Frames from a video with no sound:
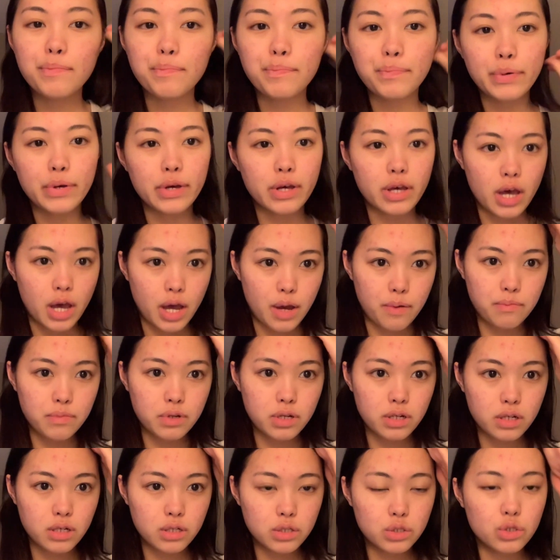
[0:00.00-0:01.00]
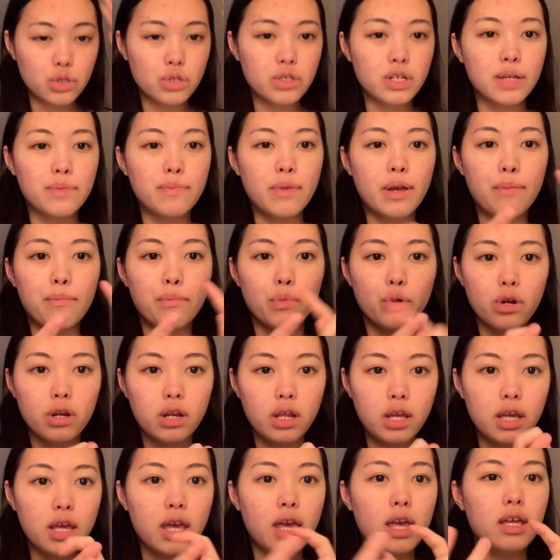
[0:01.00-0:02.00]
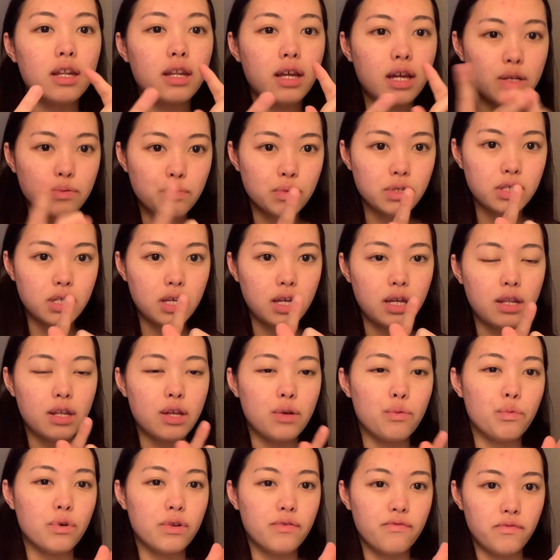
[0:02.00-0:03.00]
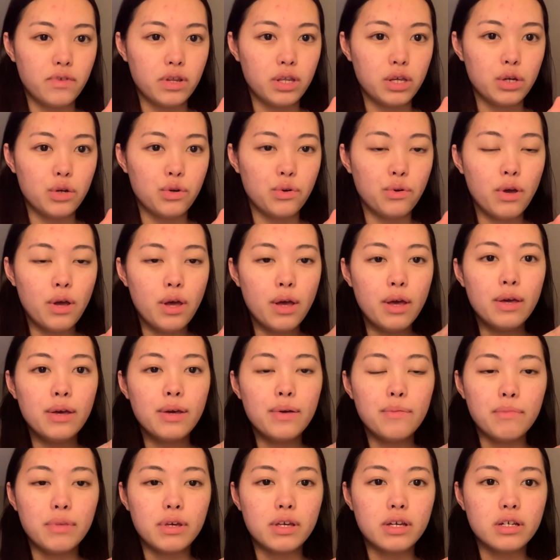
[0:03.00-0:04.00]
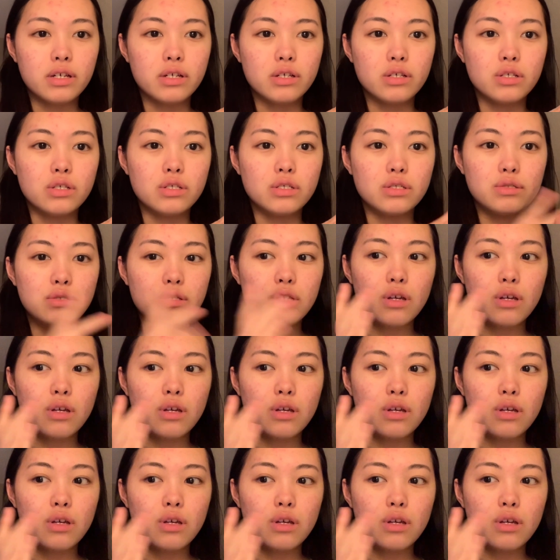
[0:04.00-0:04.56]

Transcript: but I'm gonna show you guys my morning and night routine in one video because